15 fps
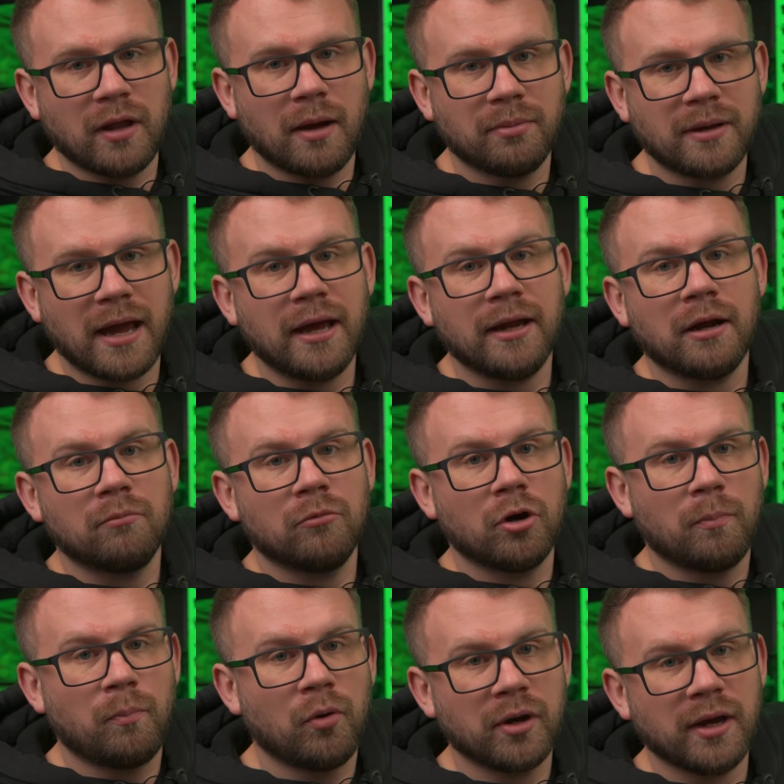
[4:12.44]
that I'm getting. I'm going to
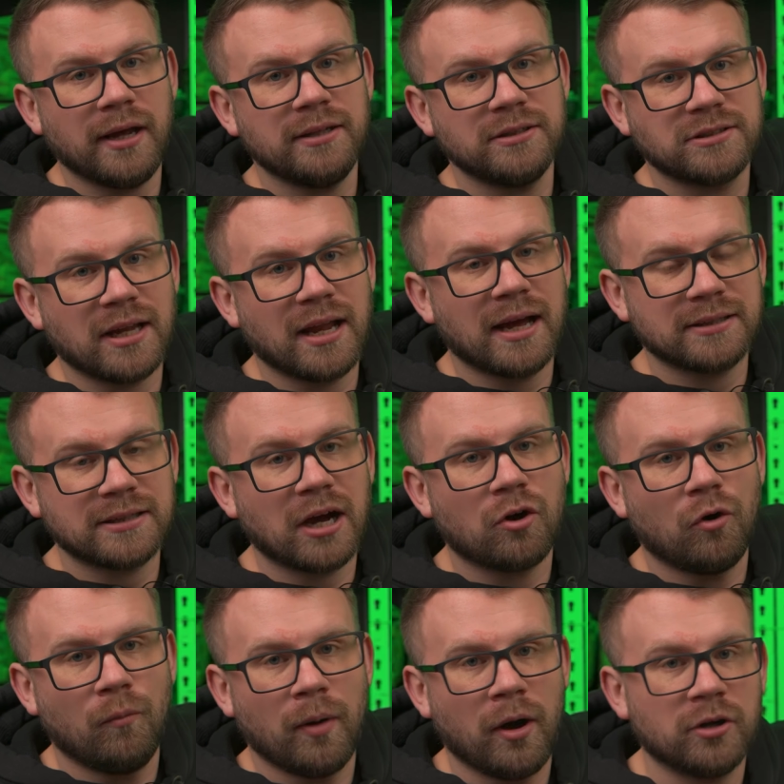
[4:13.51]
put it into that
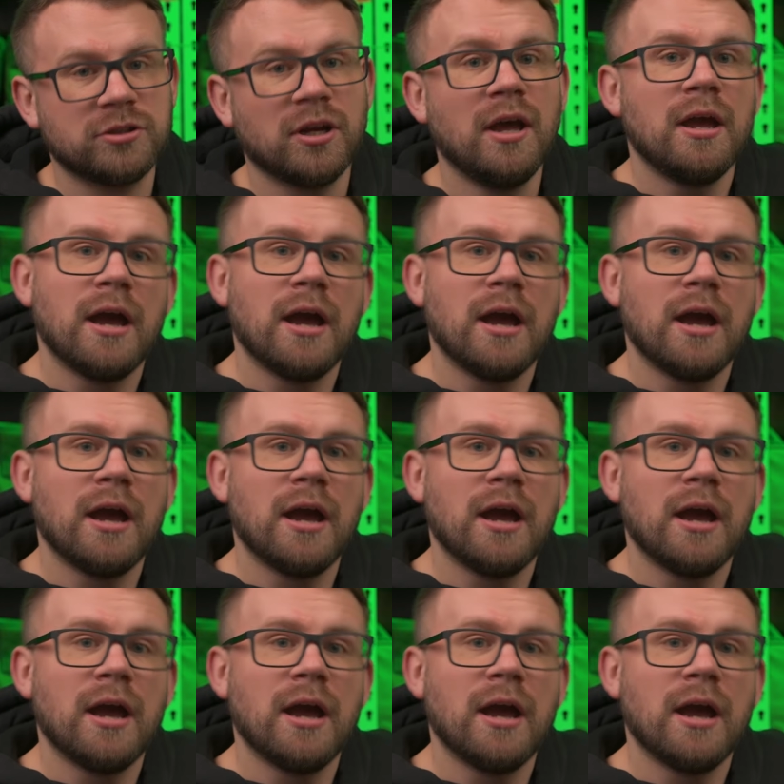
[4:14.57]
tackle box,